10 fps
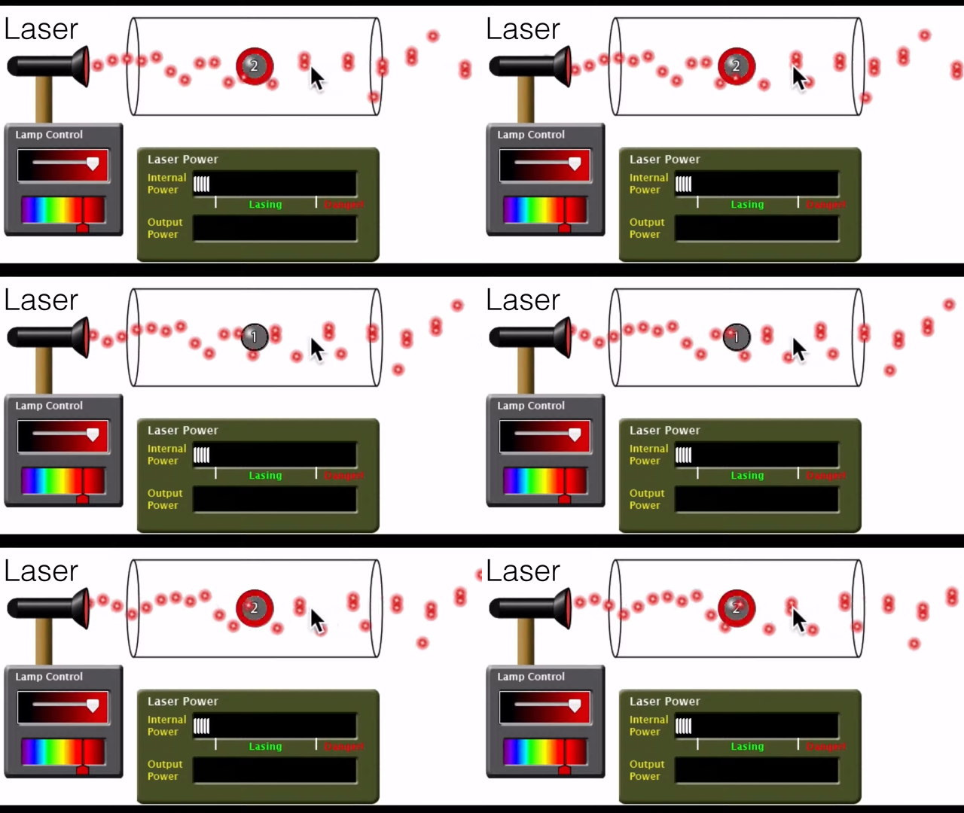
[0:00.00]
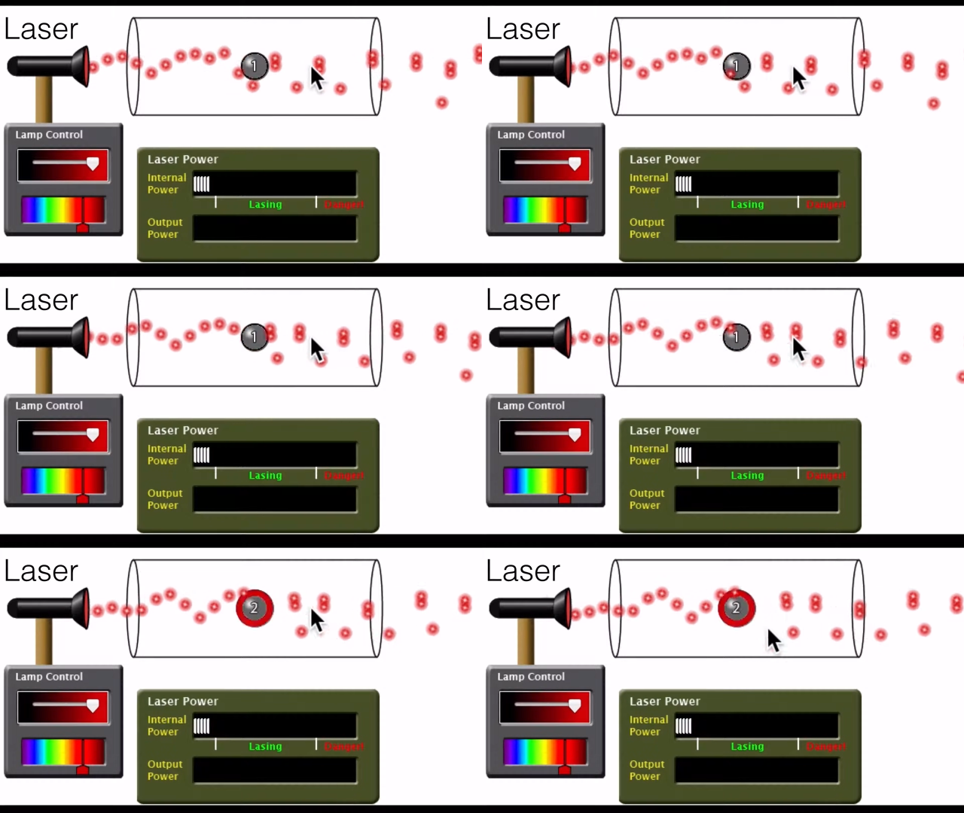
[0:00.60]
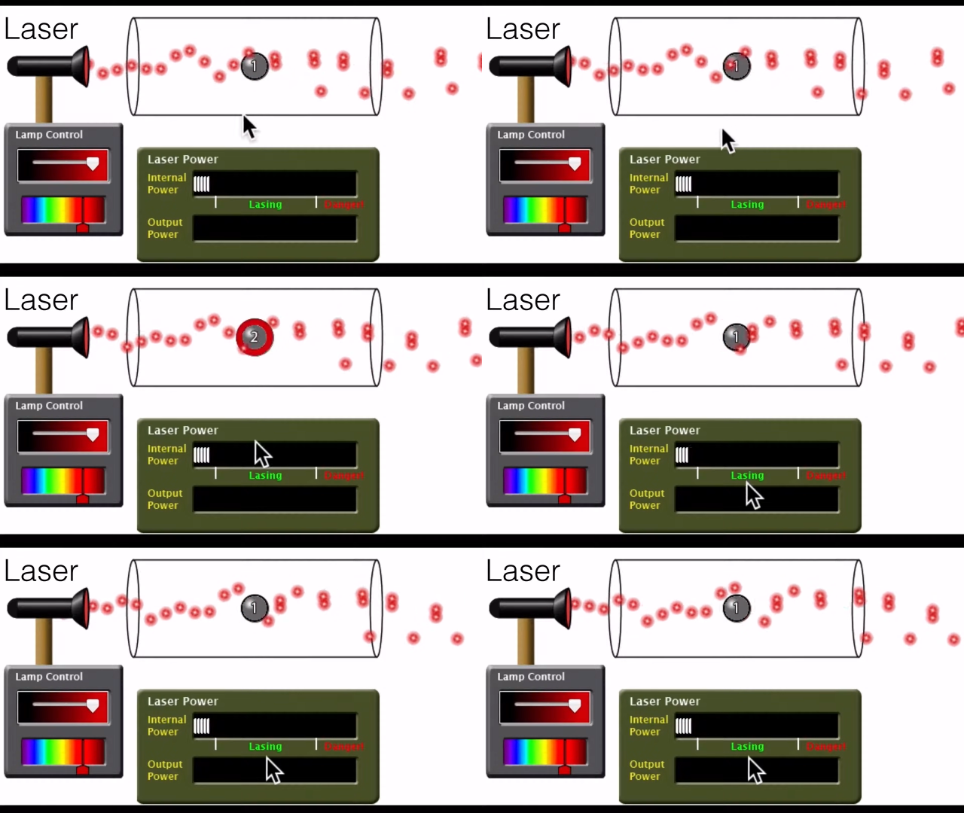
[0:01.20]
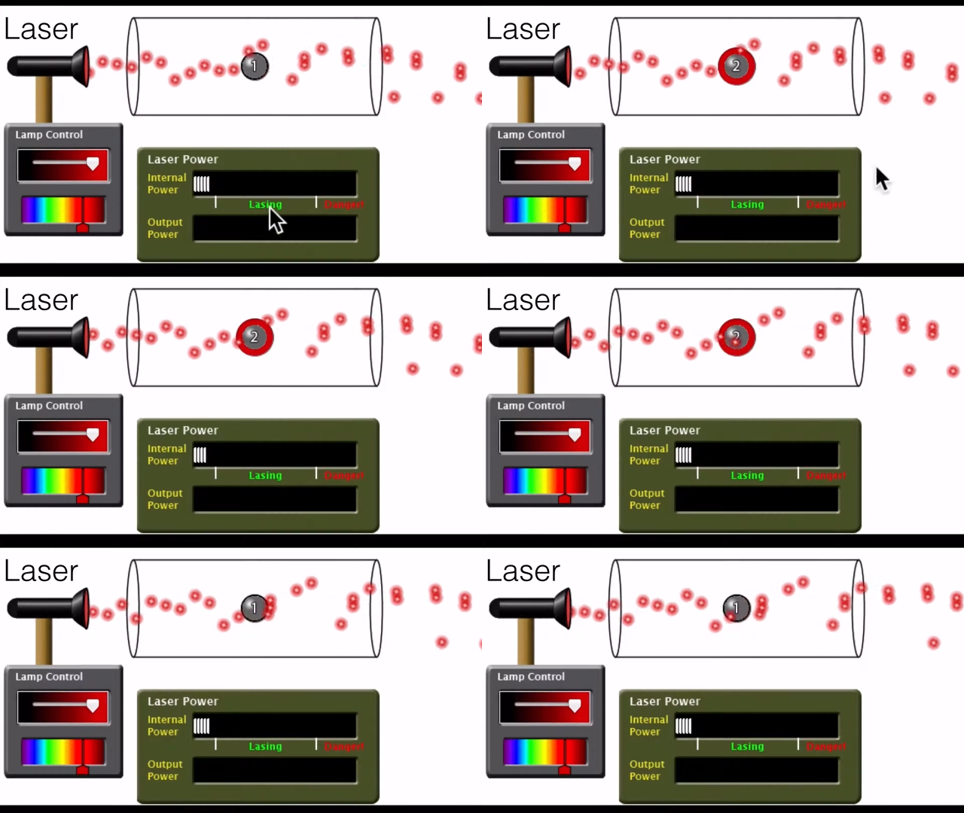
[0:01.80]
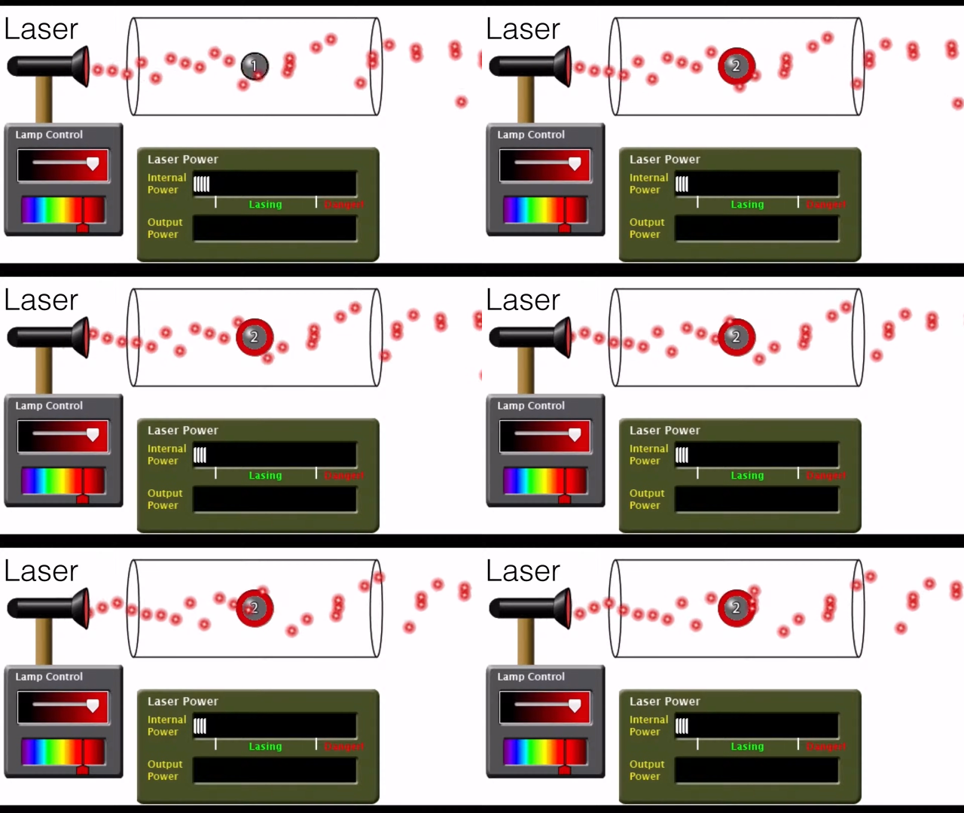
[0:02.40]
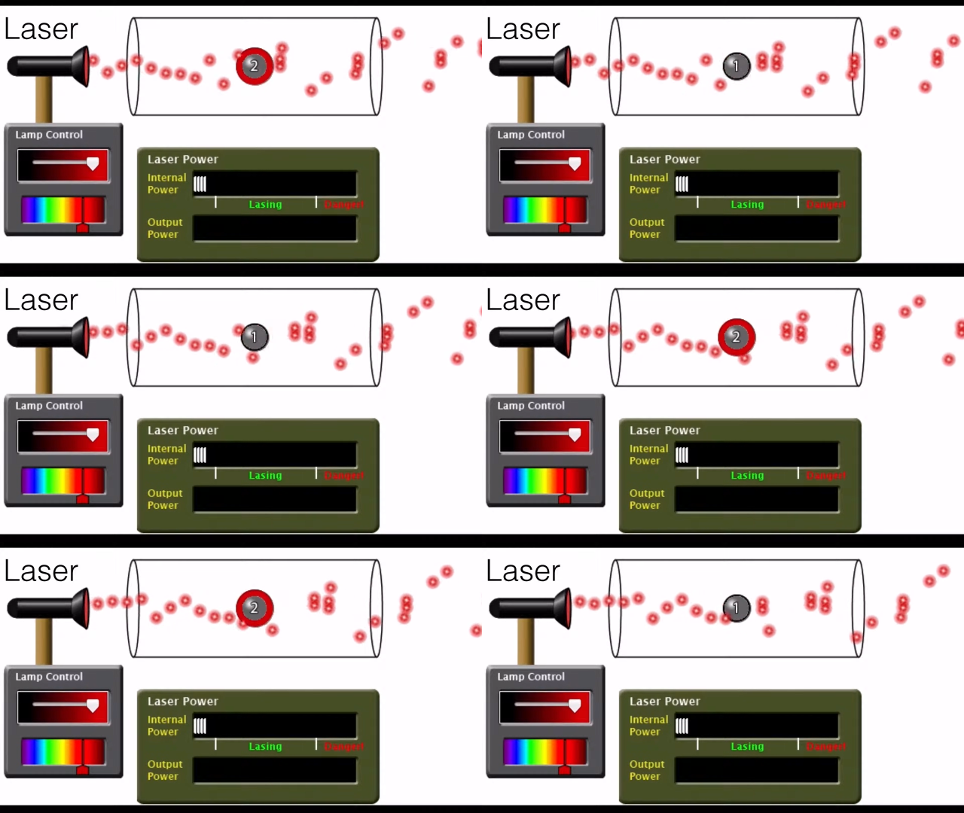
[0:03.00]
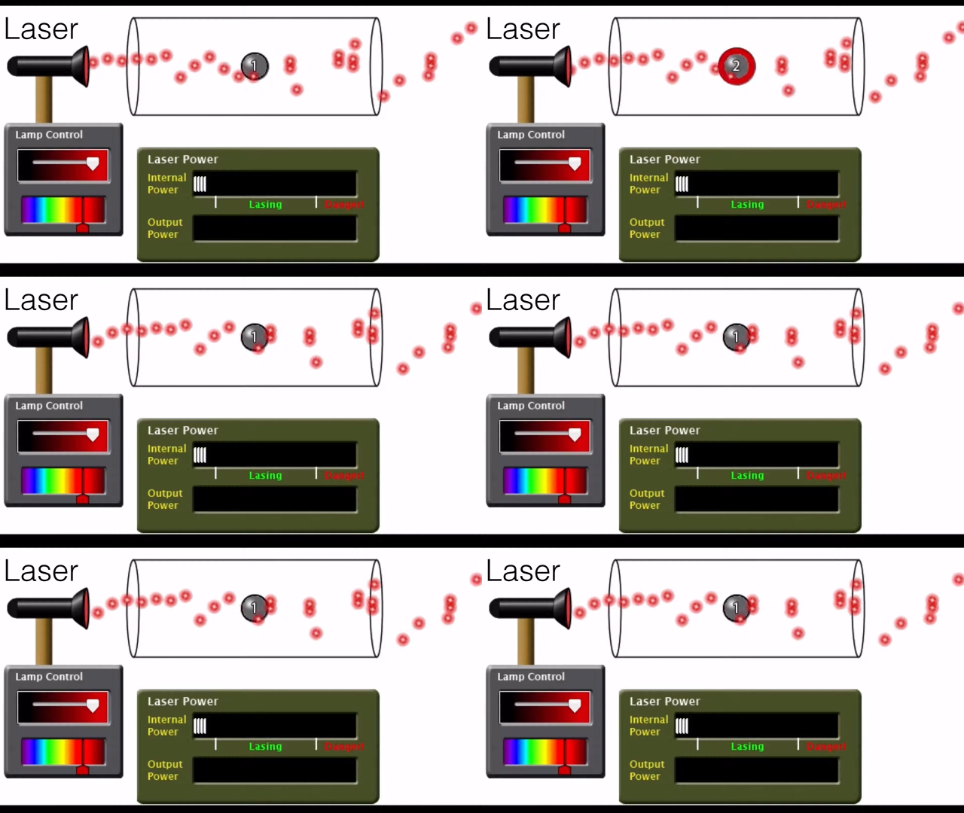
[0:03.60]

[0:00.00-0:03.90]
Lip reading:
No face is visible, so there are no lips to read.